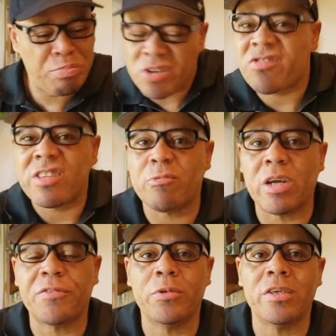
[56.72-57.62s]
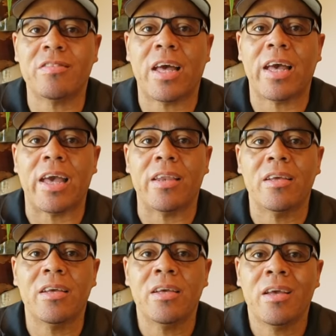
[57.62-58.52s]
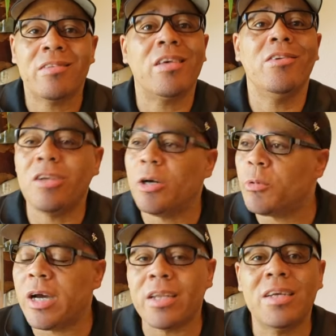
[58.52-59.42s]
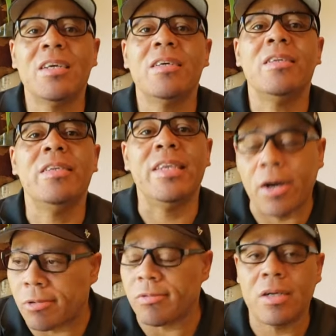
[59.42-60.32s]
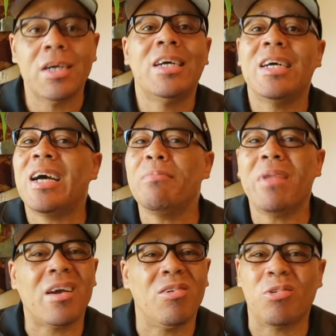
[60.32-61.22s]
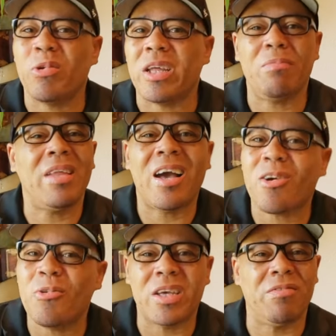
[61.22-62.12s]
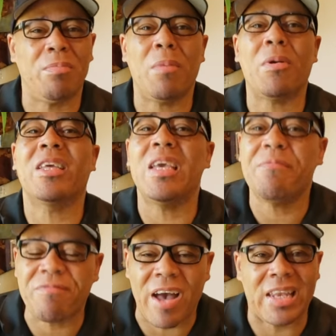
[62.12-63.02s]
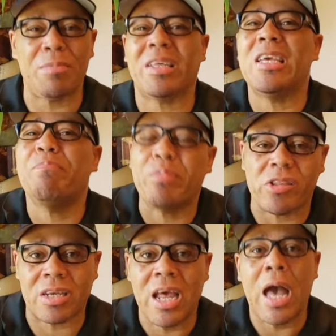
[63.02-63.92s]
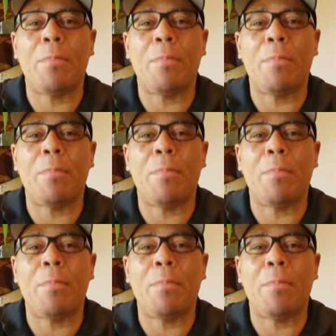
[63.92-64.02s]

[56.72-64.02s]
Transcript: push that referee aside and say, you know what? No, I'm not gonna quit. I'm not gonna give up. I'm gonna keep fighting. I'm gonna keep pushing.